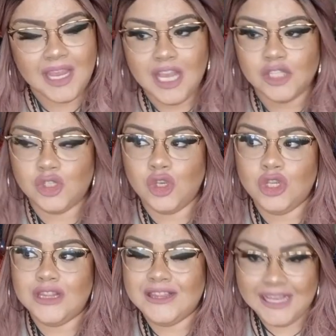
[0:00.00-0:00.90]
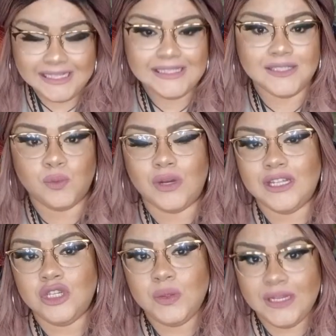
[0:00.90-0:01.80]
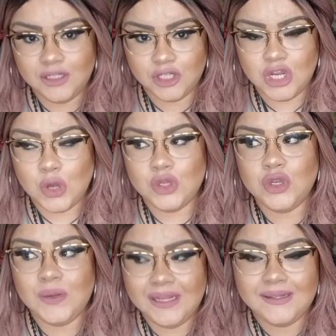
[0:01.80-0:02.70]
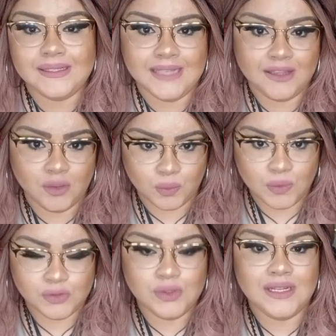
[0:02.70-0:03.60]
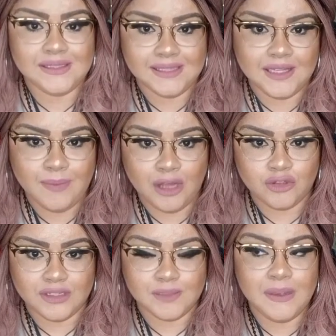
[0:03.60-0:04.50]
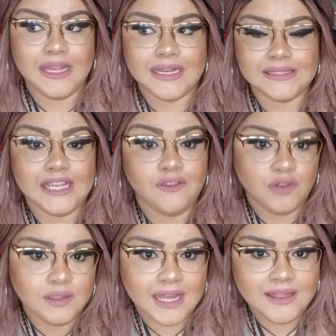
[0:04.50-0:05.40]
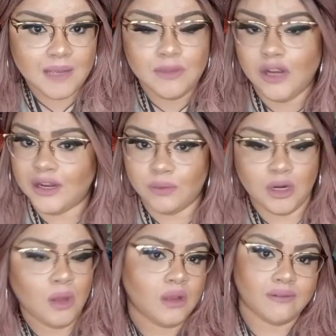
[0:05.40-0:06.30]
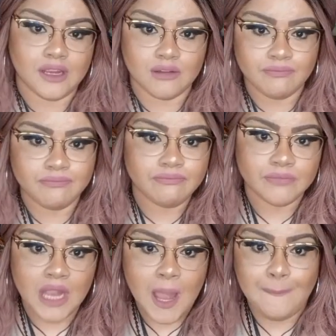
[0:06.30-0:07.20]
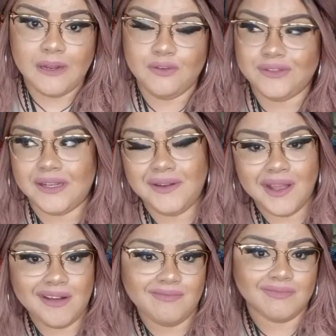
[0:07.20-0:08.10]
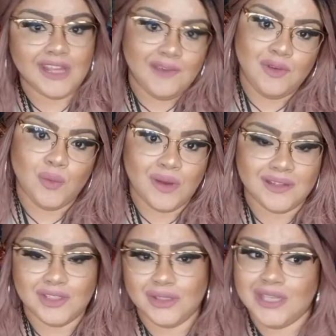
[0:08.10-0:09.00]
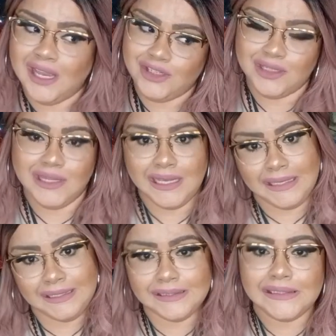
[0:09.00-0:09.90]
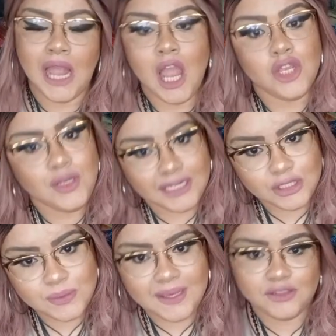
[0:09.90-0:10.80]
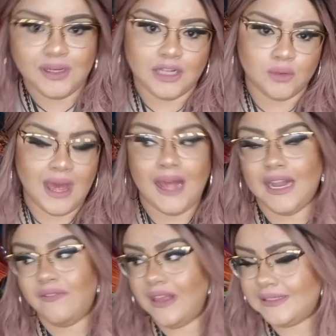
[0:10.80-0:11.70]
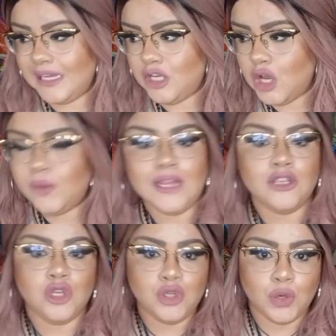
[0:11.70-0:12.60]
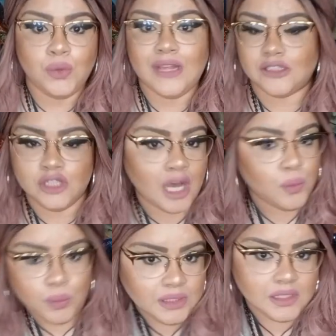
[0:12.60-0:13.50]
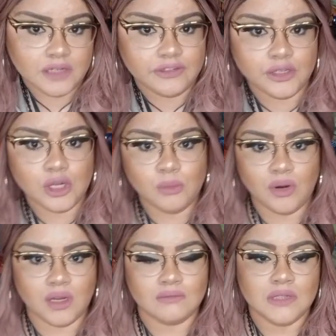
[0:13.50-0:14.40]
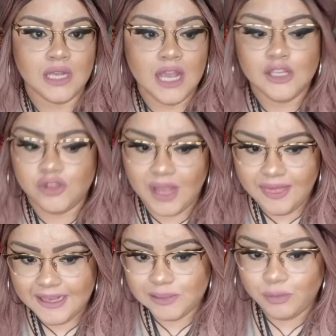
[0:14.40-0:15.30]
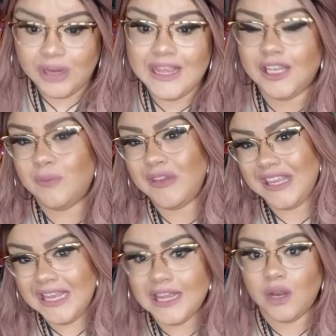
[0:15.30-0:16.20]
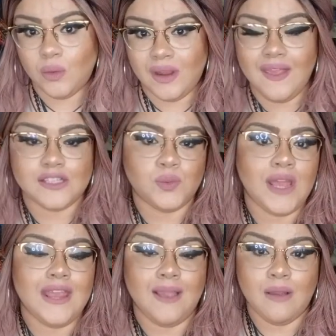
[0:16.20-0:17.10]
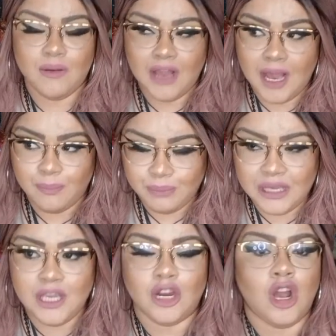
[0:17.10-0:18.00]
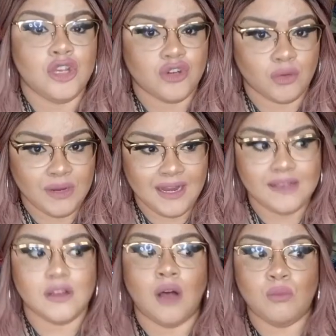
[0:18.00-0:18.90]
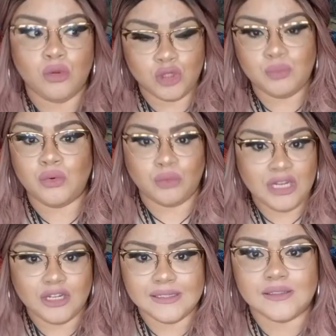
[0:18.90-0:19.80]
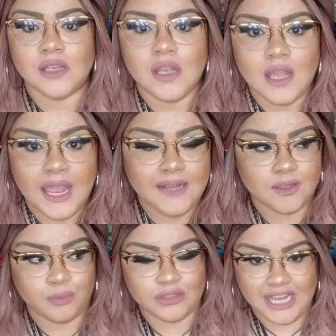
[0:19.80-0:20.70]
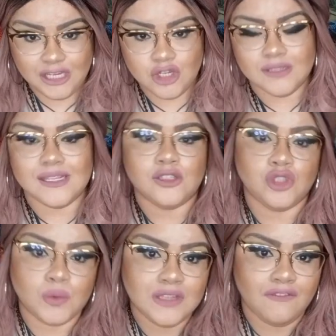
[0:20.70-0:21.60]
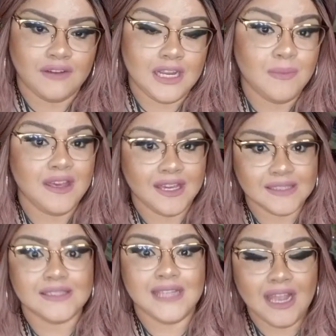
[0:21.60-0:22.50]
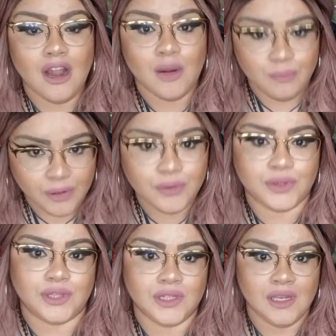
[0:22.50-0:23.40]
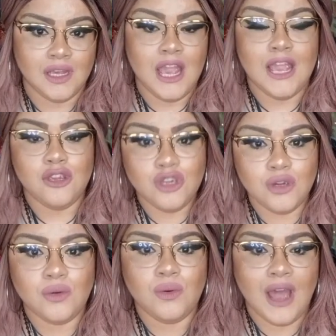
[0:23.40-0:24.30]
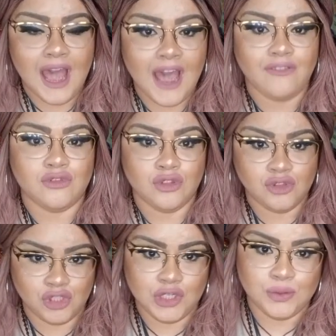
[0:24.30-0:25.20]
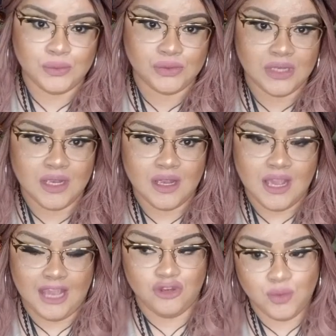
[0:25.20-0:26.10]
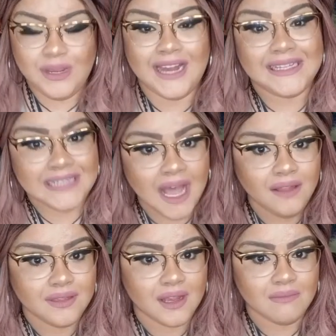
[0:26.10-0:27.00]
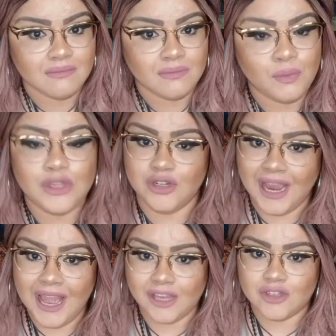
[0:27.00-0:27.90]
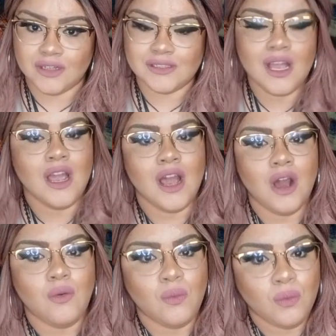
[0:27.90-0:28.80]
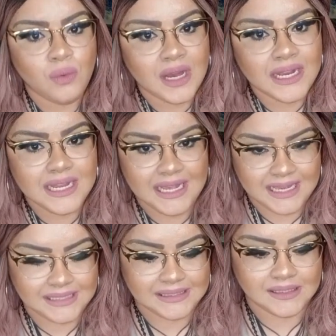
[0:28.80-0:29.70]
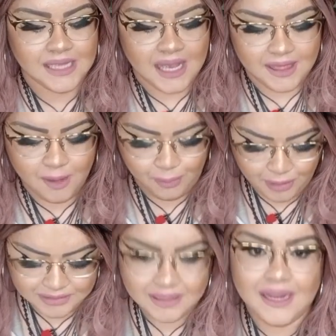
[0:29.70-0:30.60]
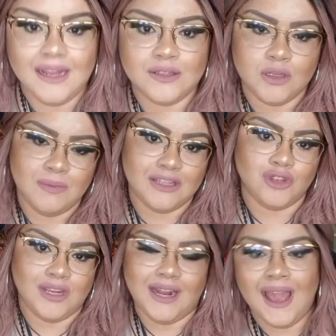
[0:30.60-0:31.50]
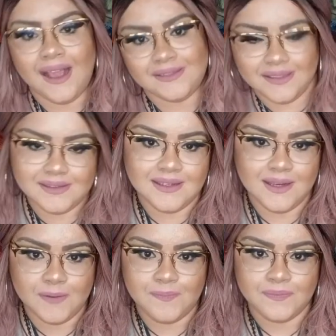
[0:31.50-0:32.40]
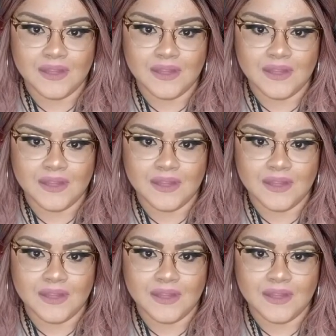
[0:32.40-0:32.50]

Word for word: so this is what you need to know you need to set the rules you need to set the boundaries because if you let them they're gonna run all over you but if you said no, if you want to touch this, you gotta do this, you gotta do that. And if they say no, then you know that's not worthy of you no more. So at this point, they could be either or, and that's why they appear on your readings on multiple readers. Interpretations so differently because they are both. You have to choose and you got to tell them with your actions what is the person they need to be to get access to you.